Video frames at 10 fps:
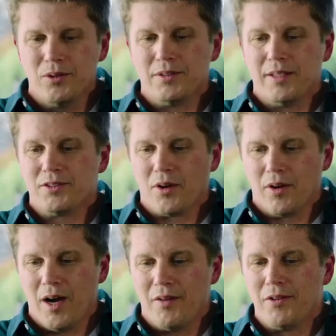do is they
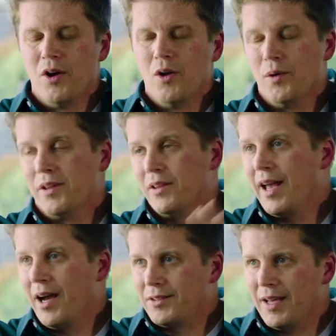start off with a
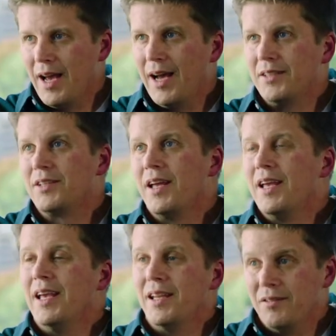layout task
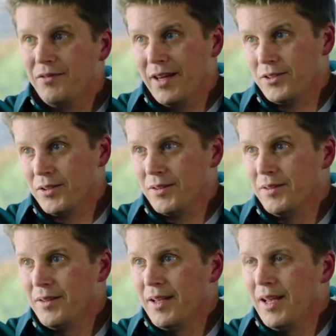in
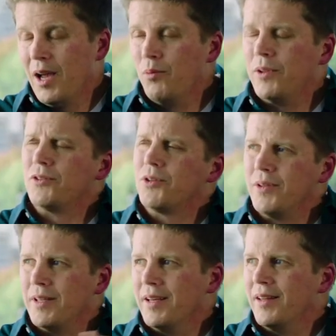Inventor. And when they're
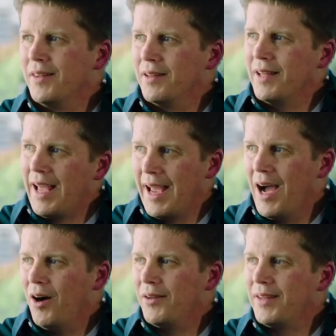doing the, the
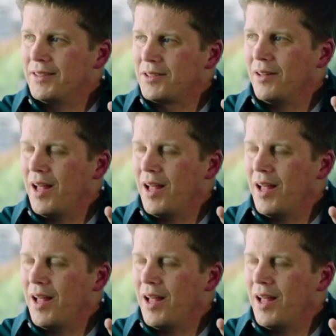layout, that's a